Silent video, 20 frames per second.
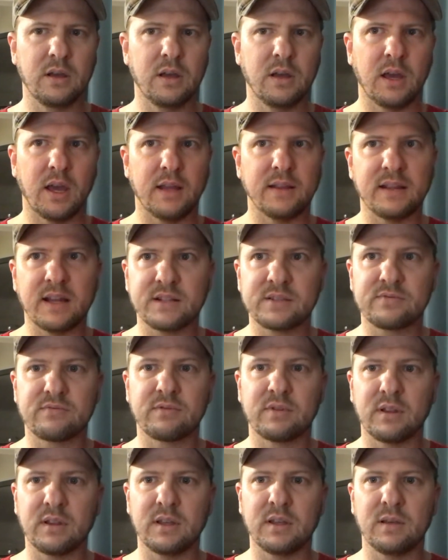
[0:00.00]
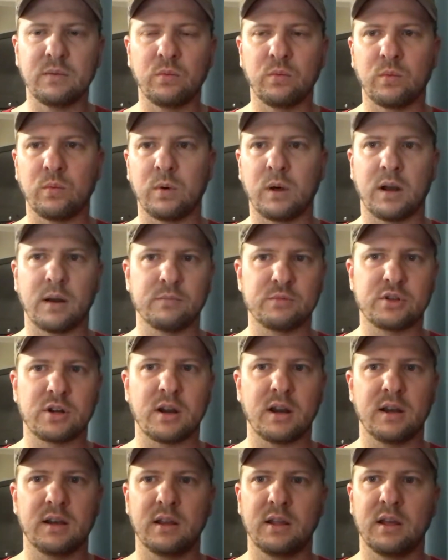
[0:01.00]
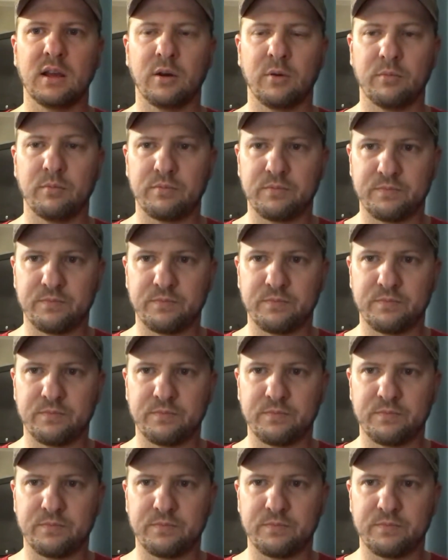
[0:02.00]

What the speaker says: And that's really what I'm trying to help